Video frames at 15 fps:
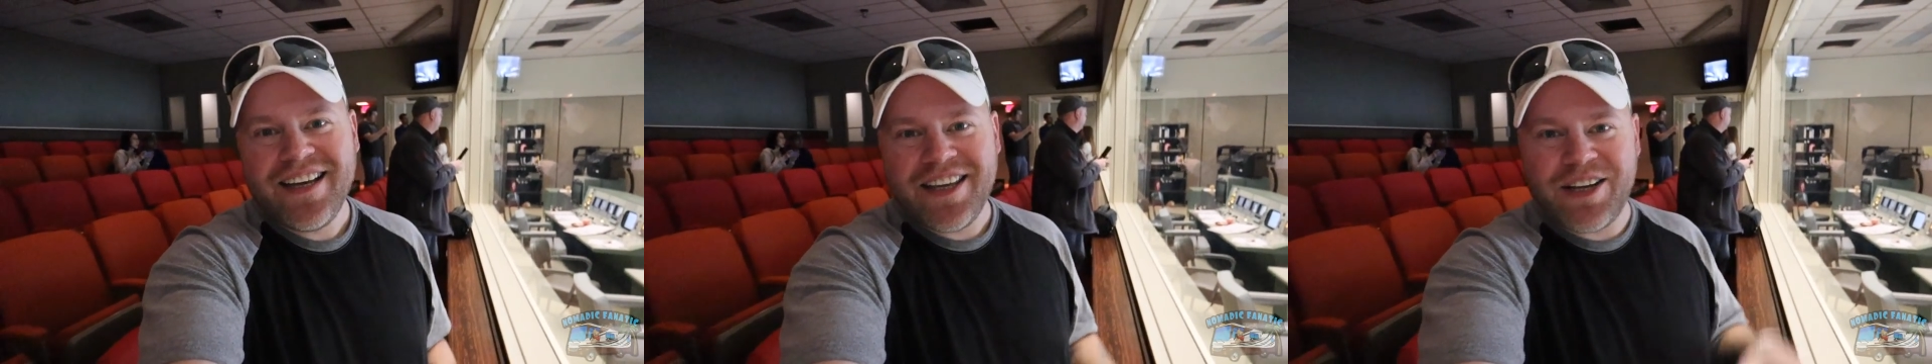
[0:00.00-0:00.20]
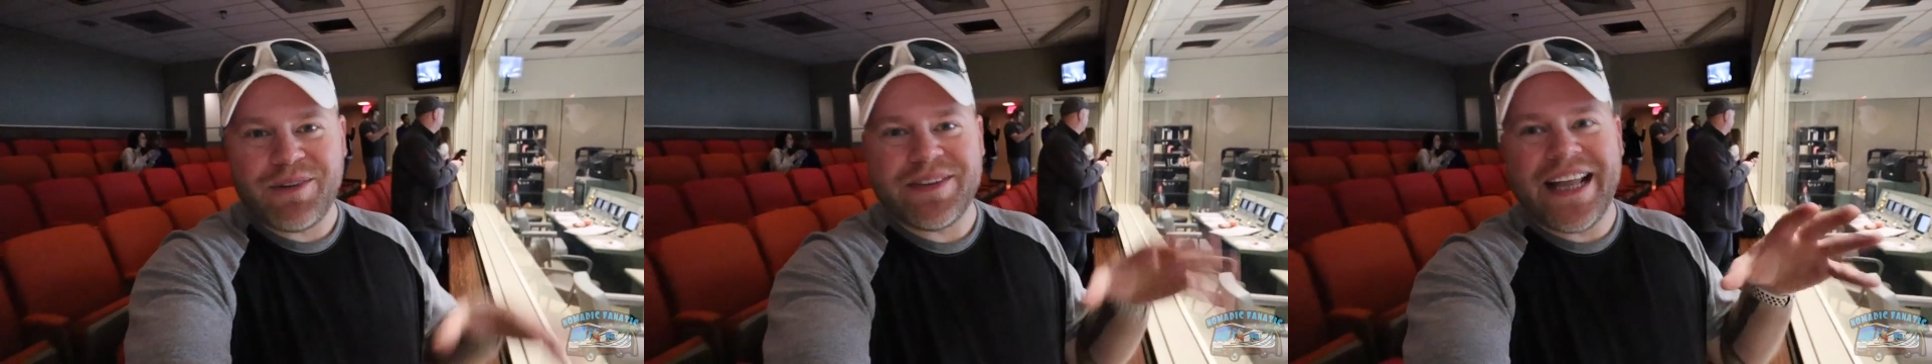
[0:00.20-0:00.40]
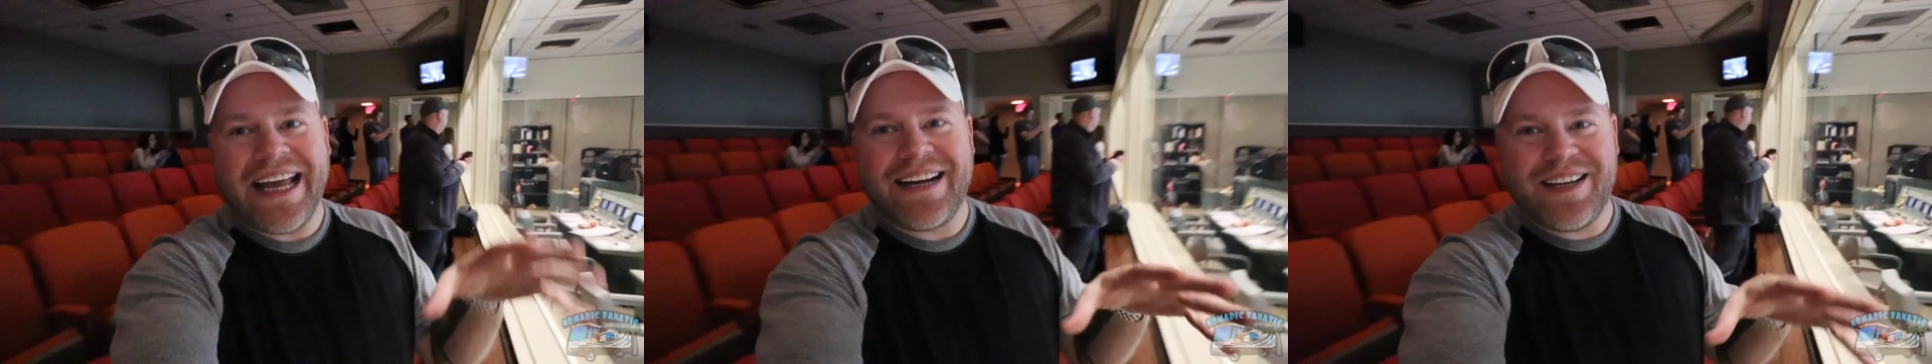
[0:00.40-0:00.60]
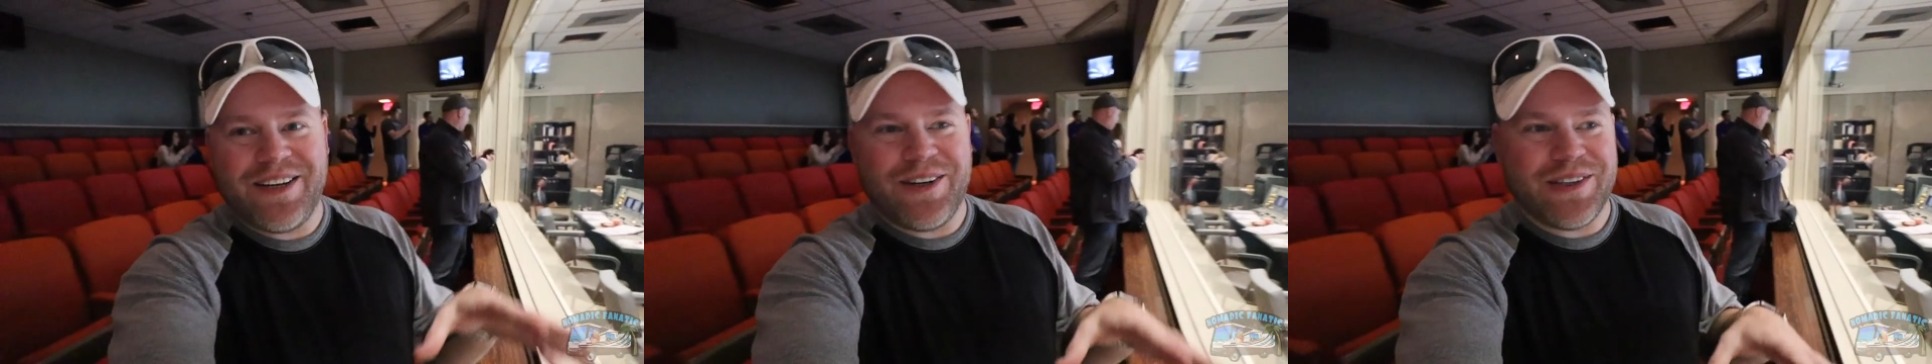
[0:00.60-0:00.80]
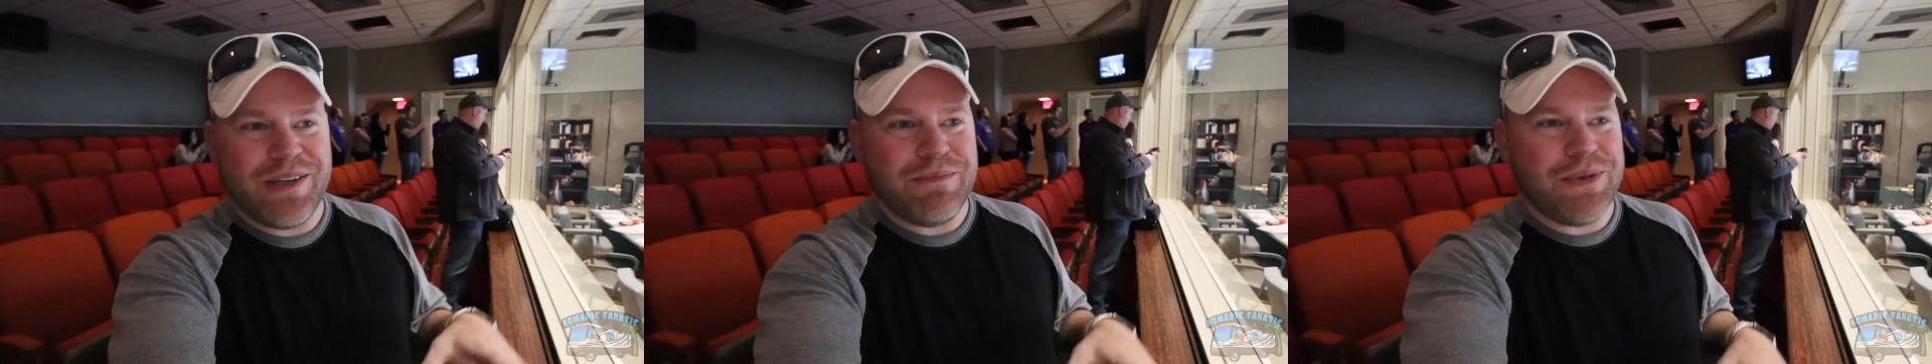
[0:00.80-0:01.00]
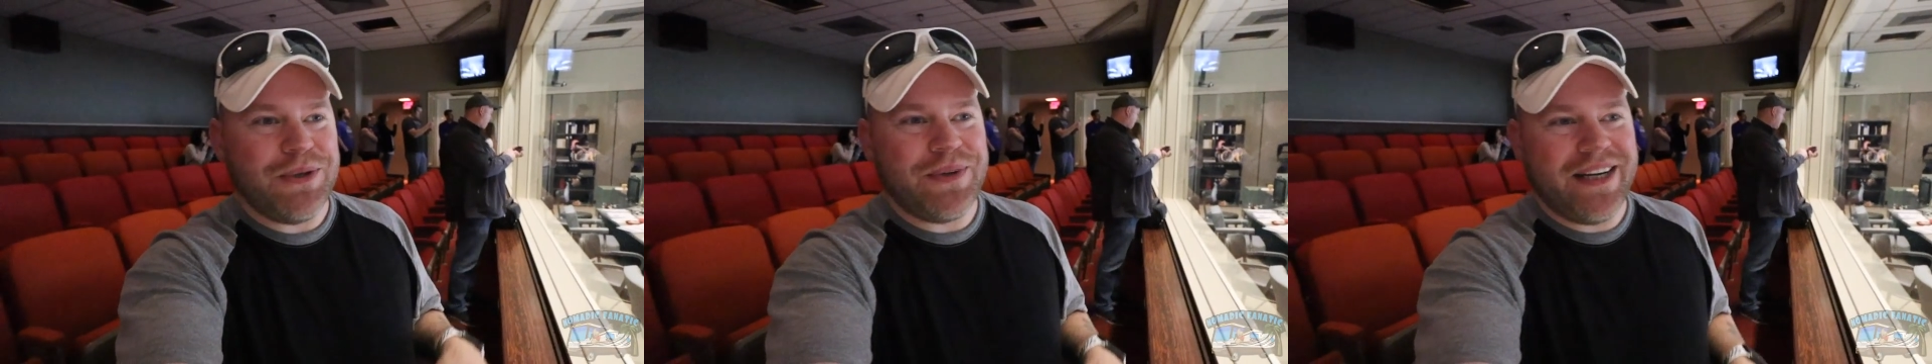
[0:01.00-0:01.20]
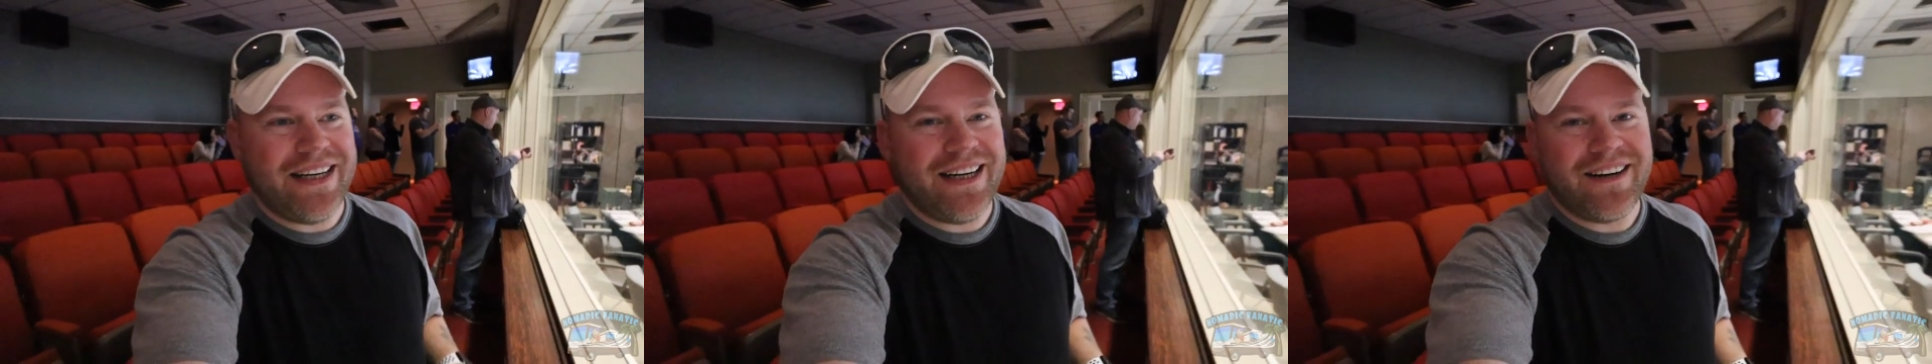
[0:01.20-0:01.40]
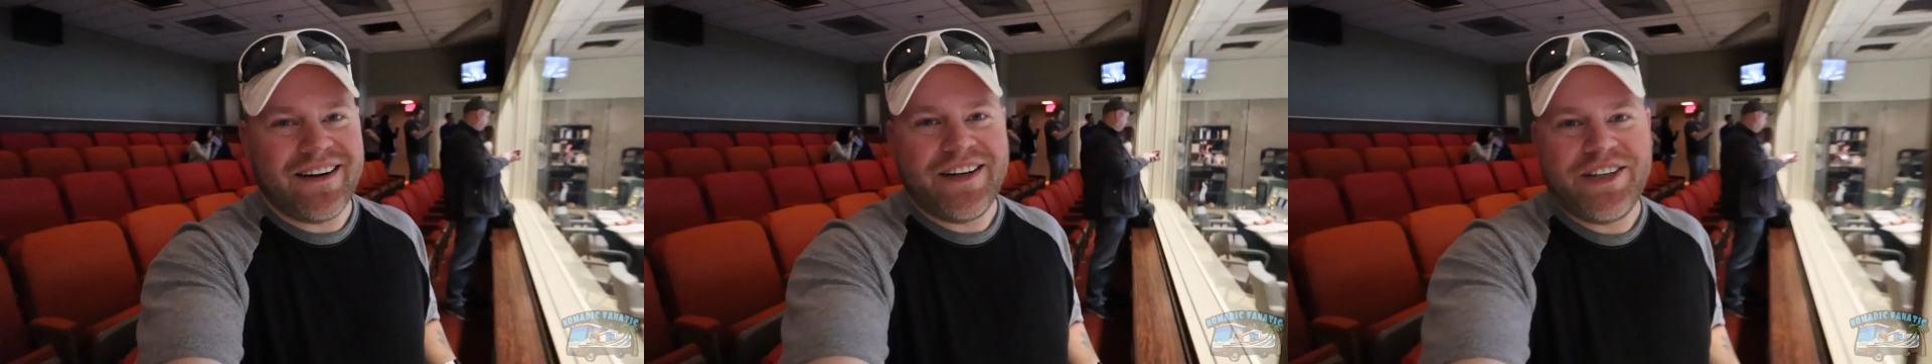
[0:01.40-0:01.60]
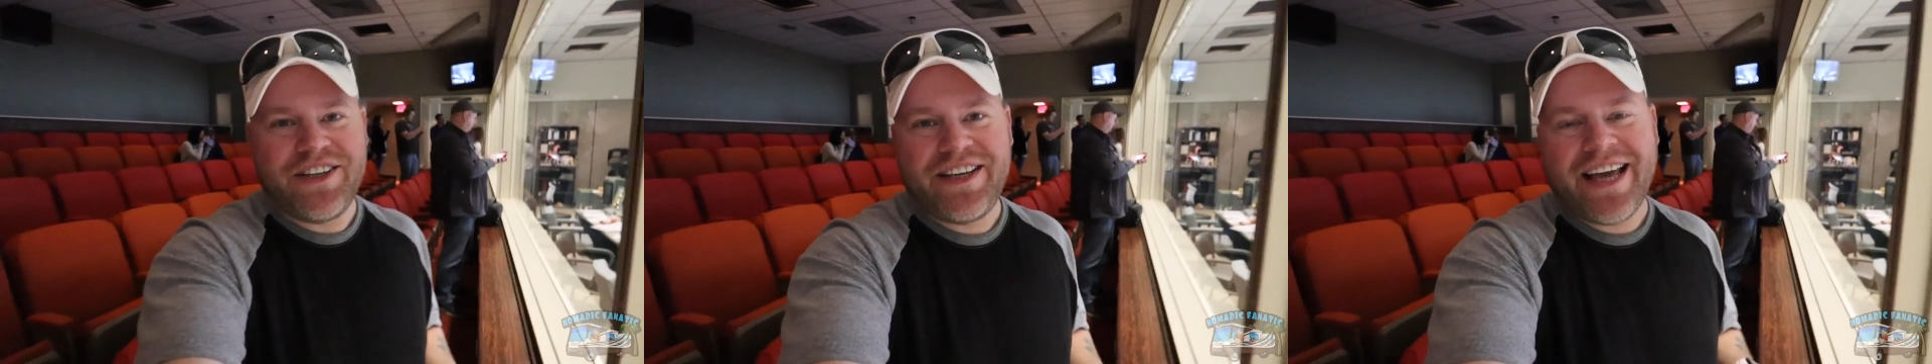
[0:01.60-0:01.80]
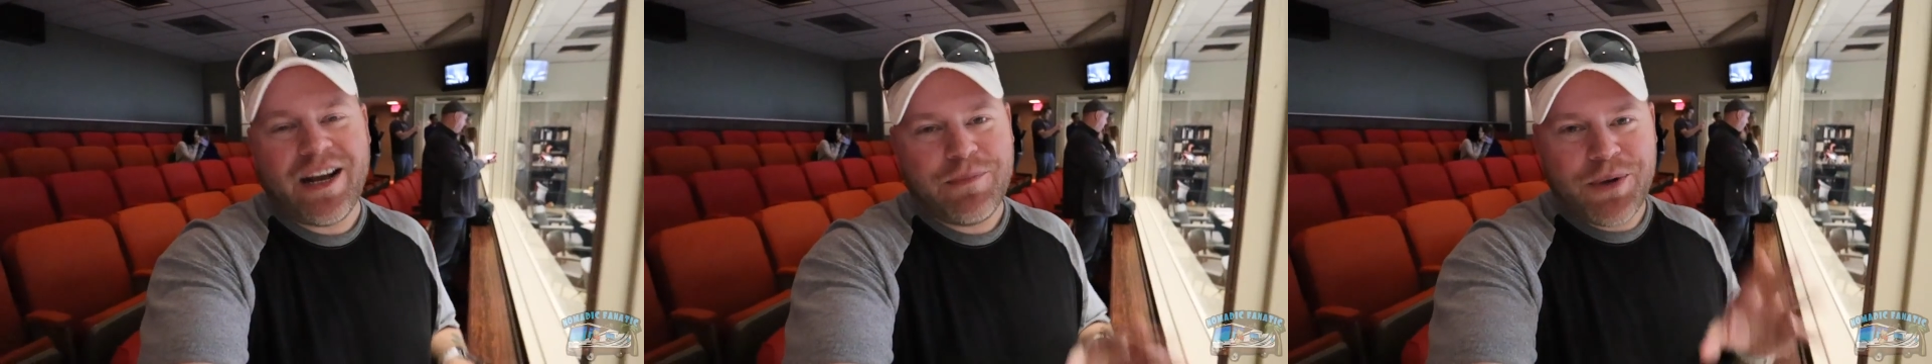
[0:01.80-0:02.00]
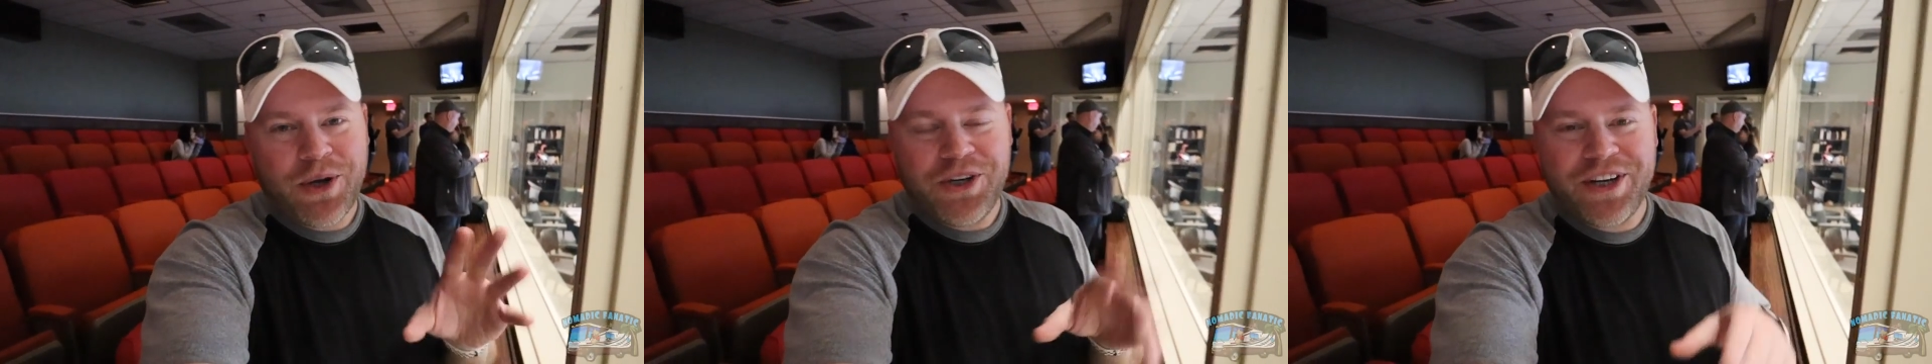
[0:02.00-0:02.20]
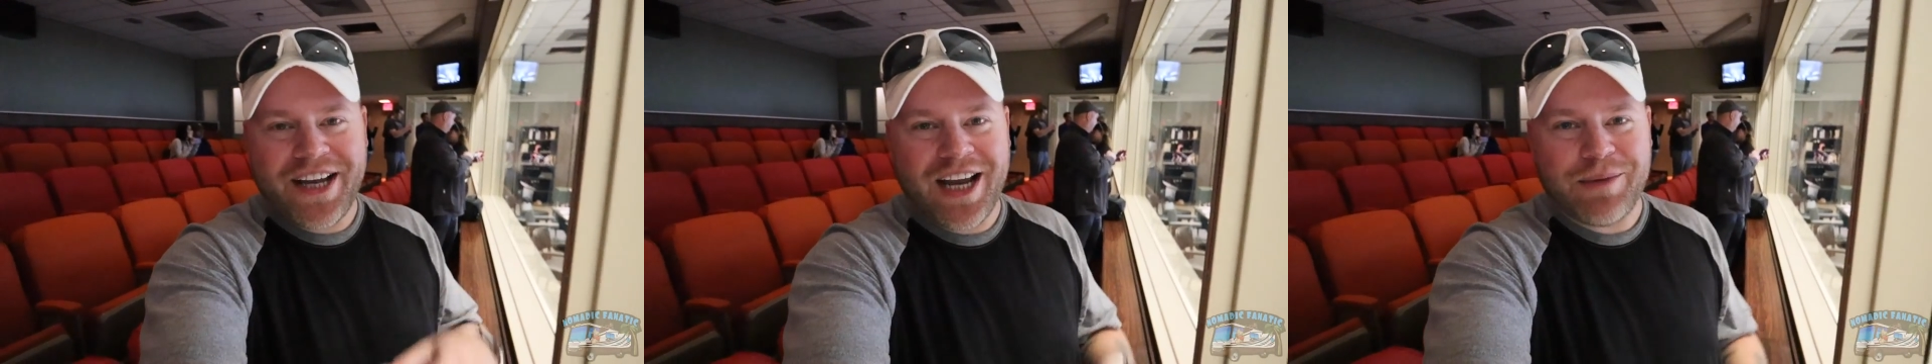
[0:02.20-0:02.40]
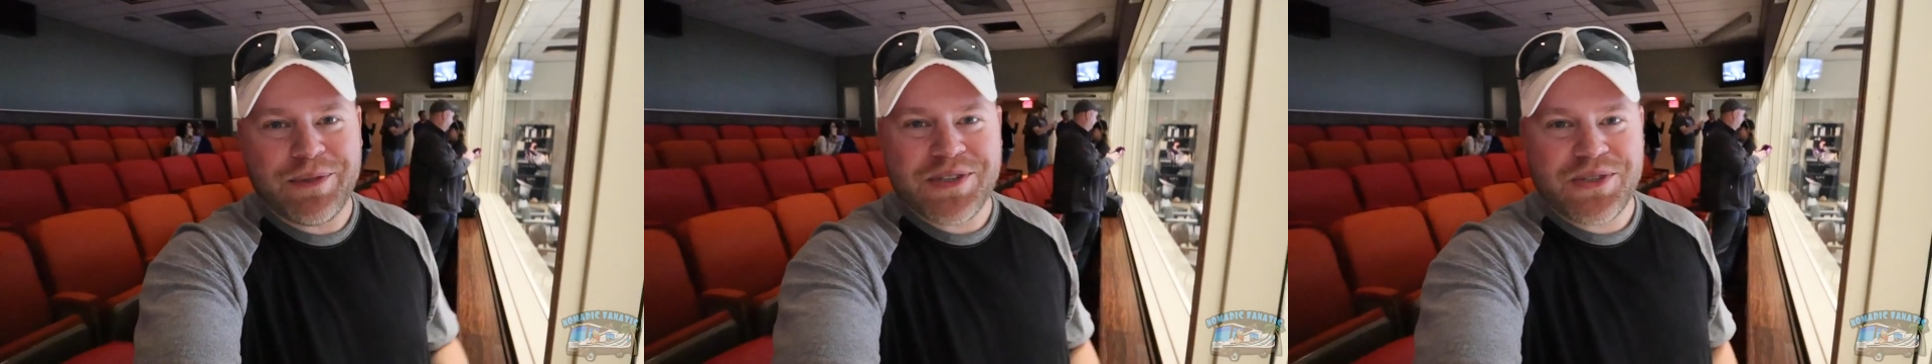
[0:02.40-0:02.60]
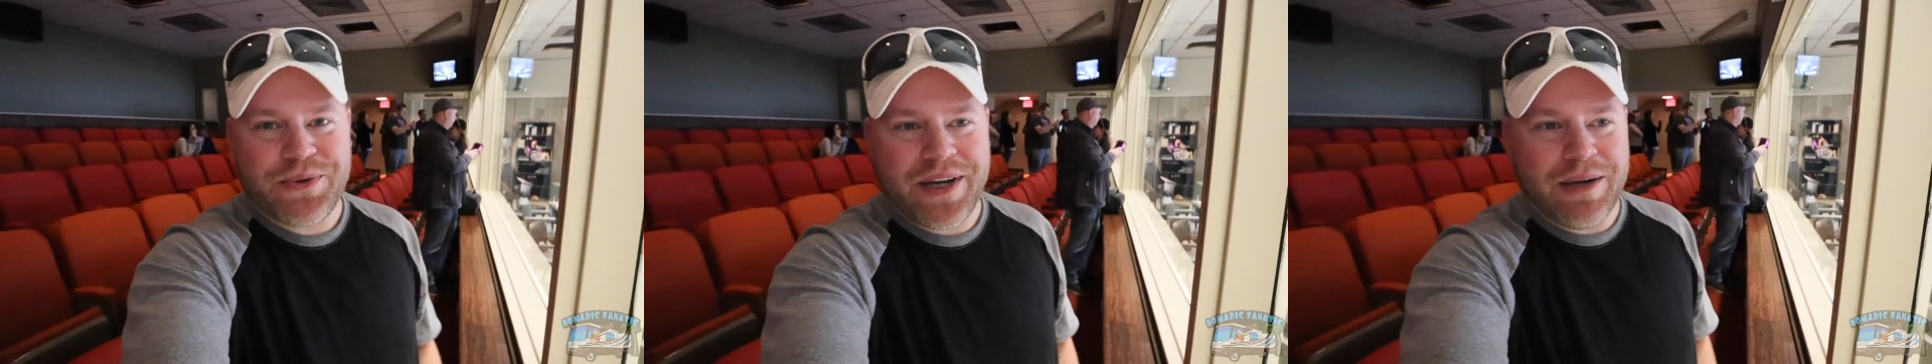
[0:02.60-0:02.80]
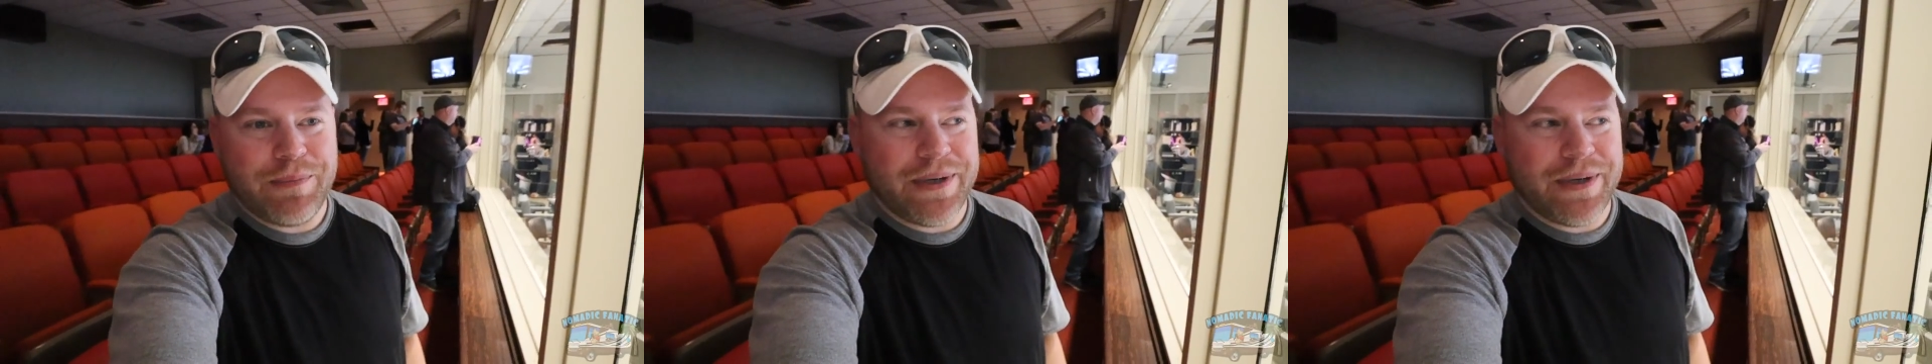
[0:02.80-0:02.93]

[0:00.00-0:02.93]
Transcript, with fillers: you know, landing on the moon in here, and you gotta put all your cameras away.